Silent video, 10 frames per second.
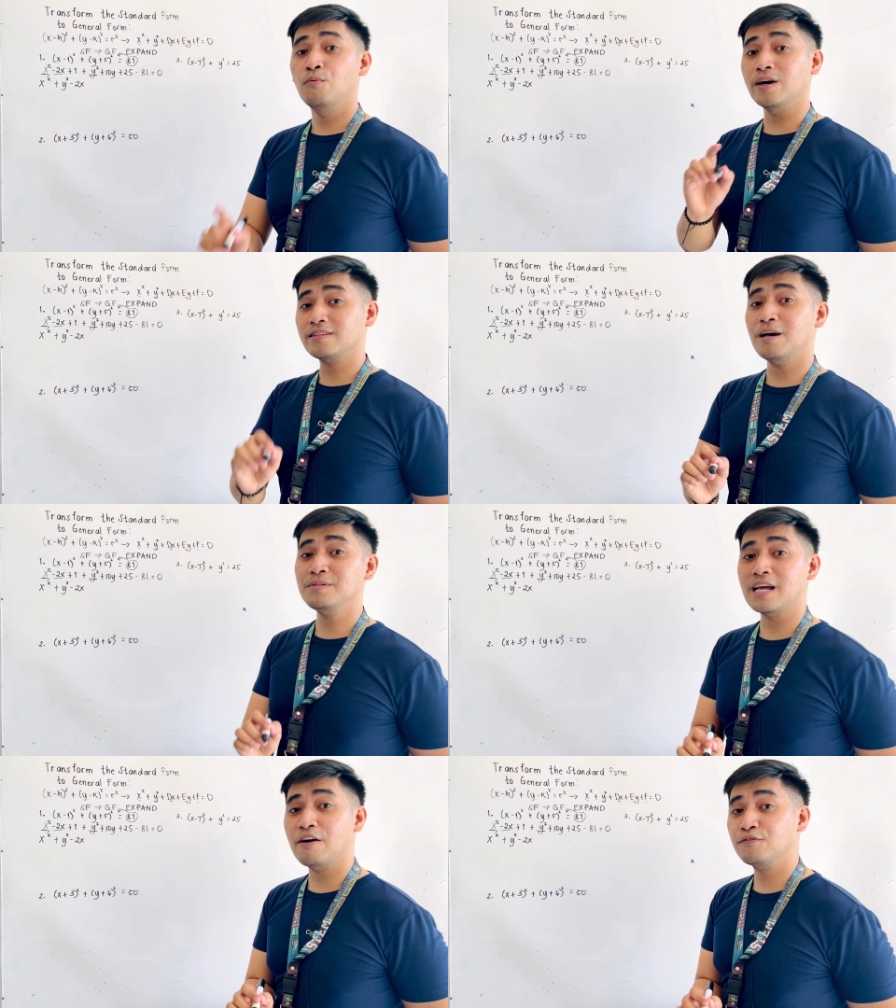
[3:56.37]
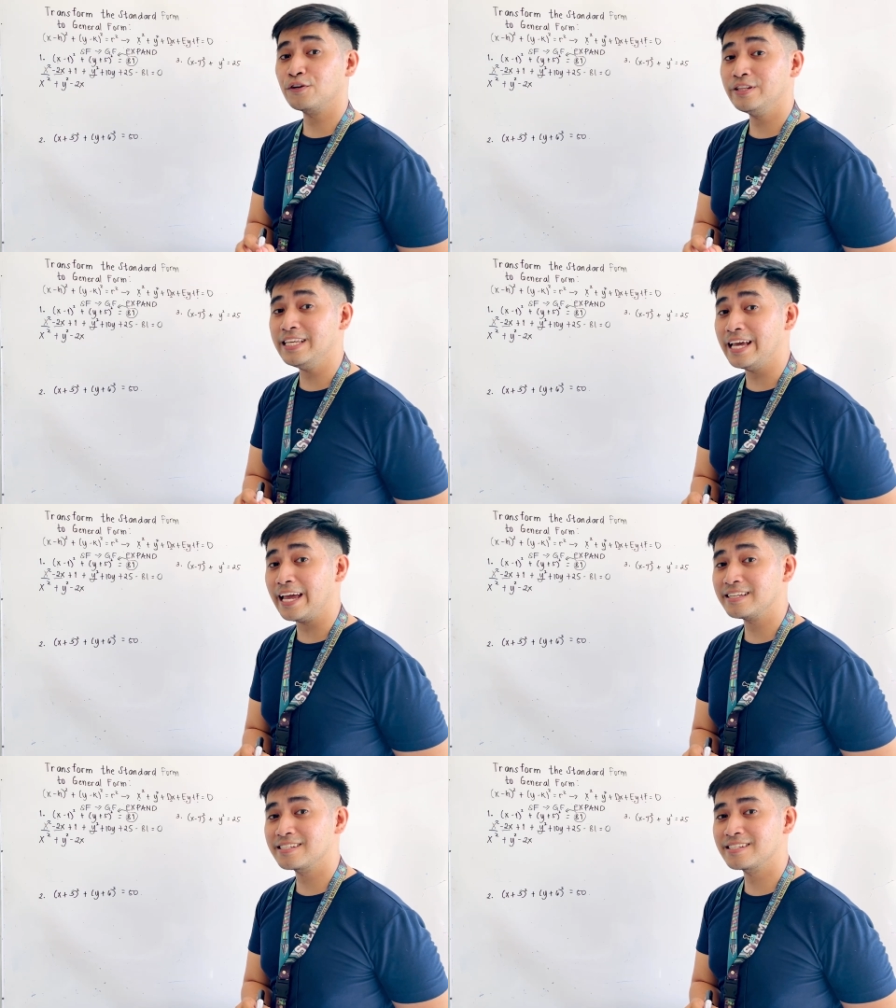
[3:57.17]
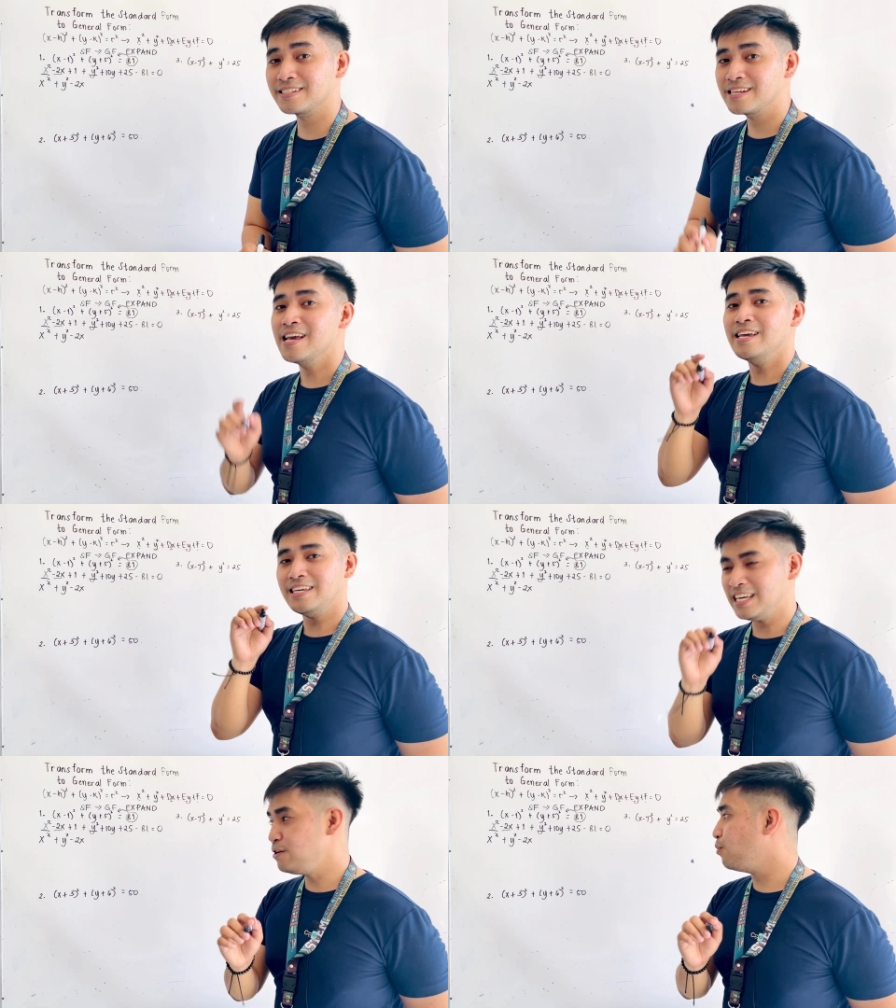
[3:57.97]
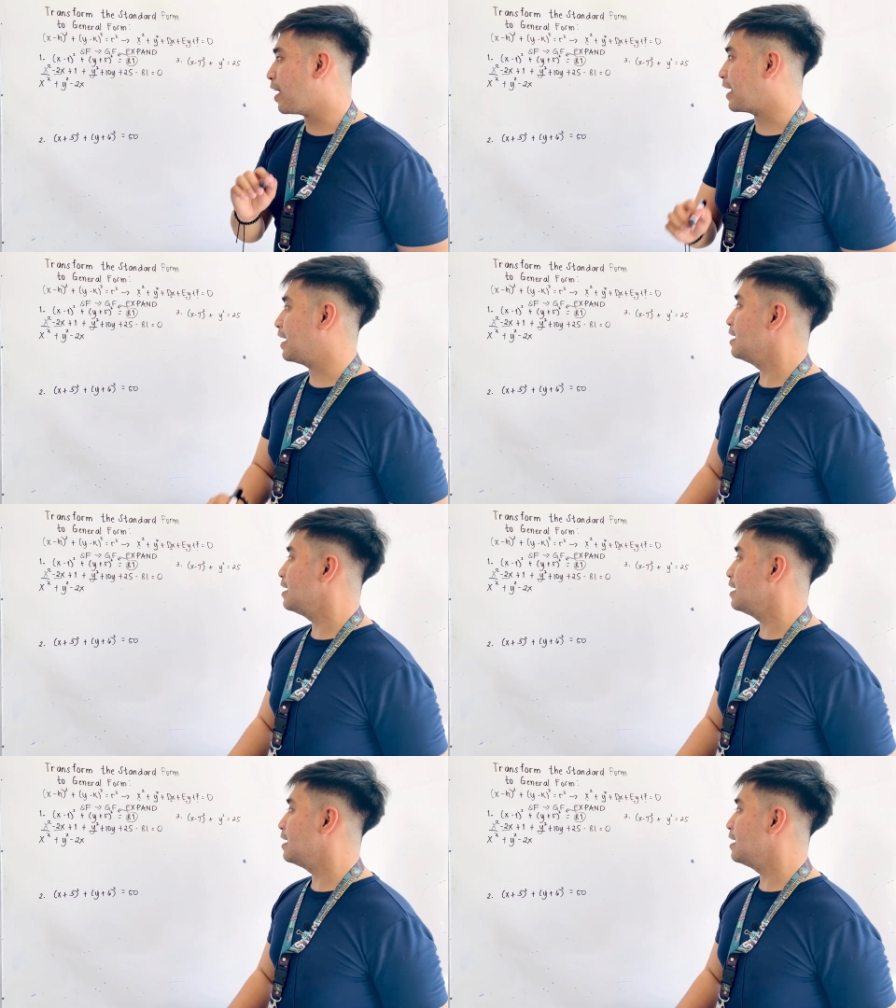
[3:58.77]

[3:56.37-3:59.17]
What comes after dx? ey.